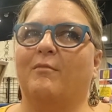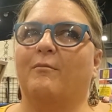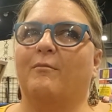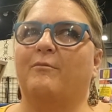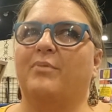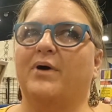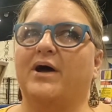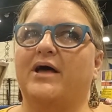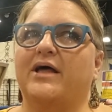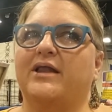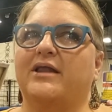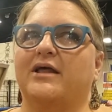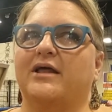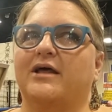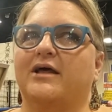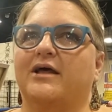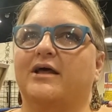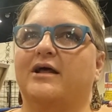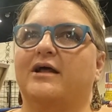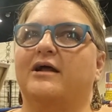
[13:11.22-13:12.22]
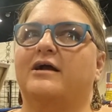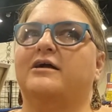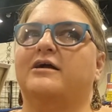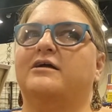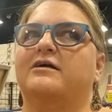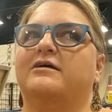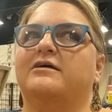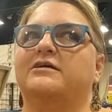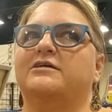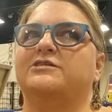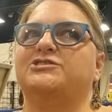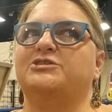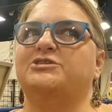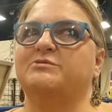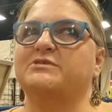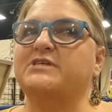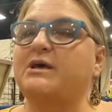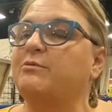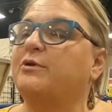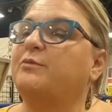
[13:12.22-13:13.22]
but she
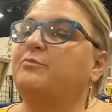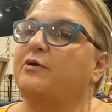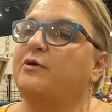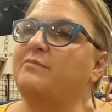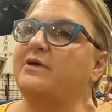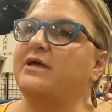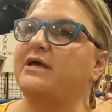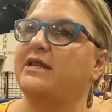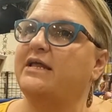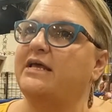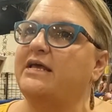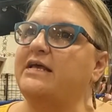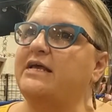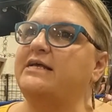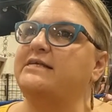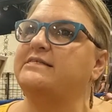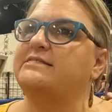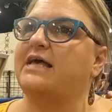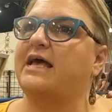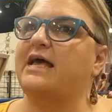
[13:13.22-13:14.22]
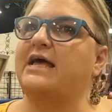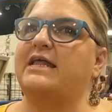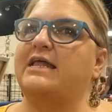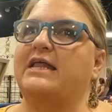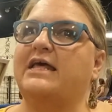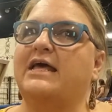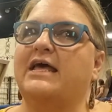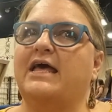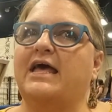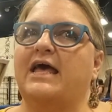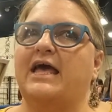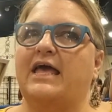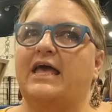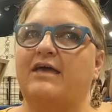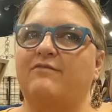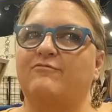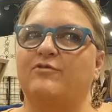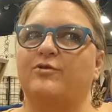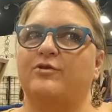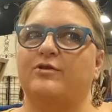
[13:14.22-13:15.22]
was able to put me at ease, and
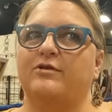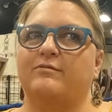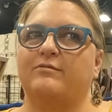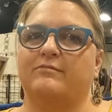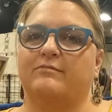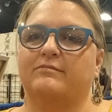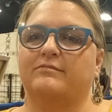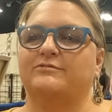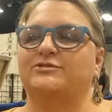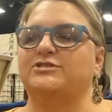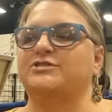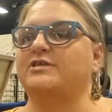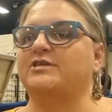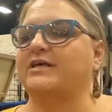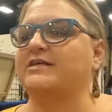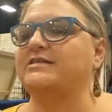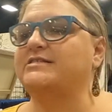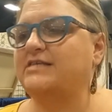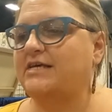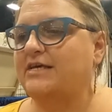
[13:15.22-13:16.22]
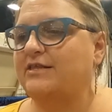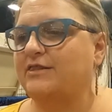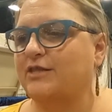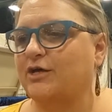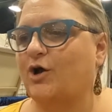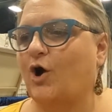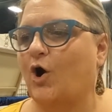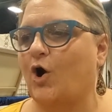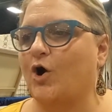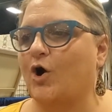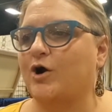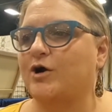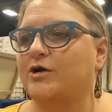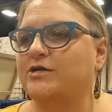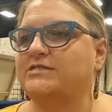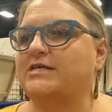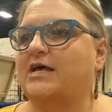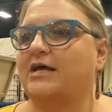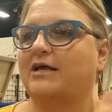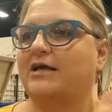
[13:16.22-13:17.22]
even just like seeing the
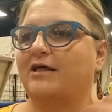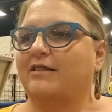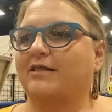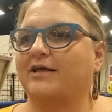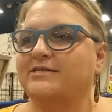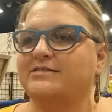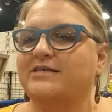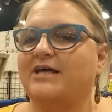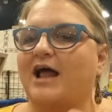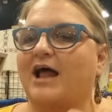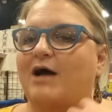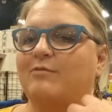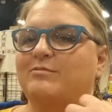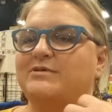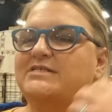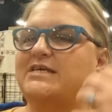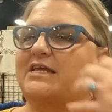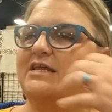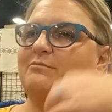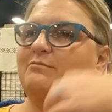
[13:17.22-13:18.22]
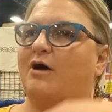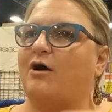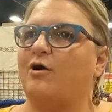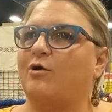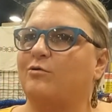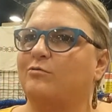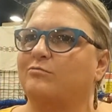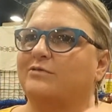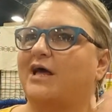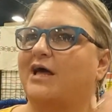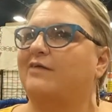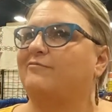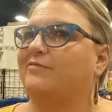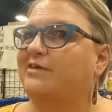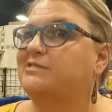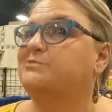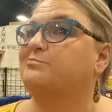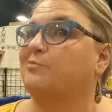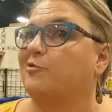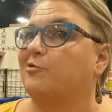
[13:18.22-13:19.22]
cards, like I said, I was getting my own kind of
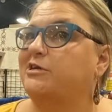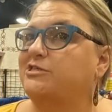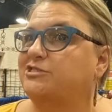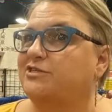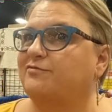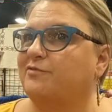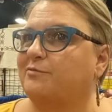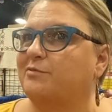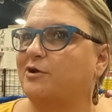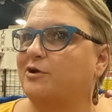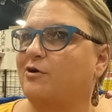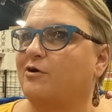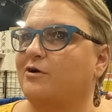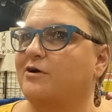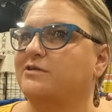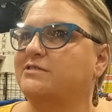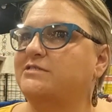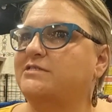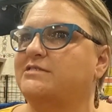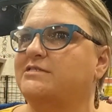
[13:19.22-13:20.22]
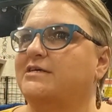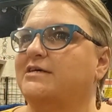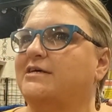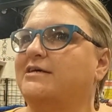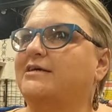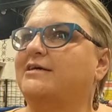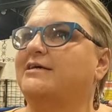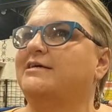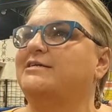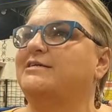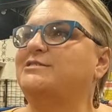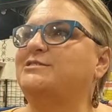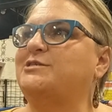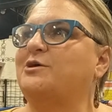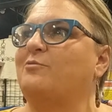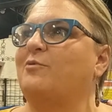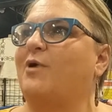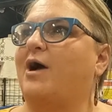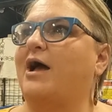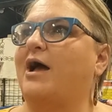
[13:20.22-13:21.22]
inspiration from the cards.
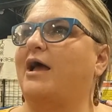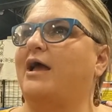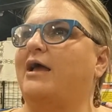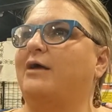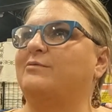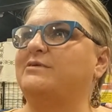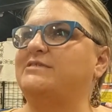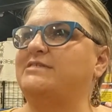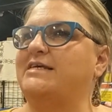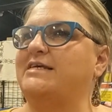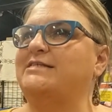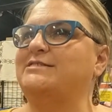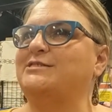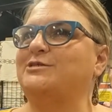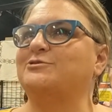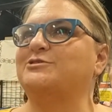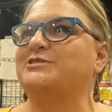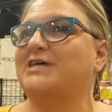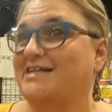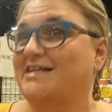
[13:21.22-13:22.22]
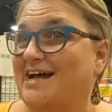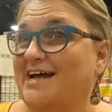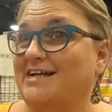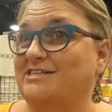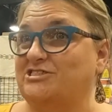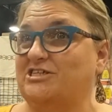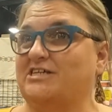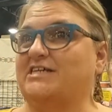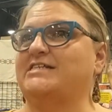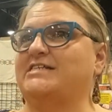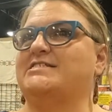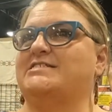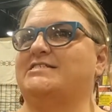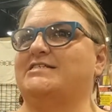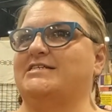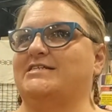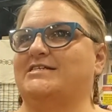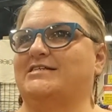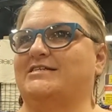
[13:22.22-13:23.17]
So it was easier to digest.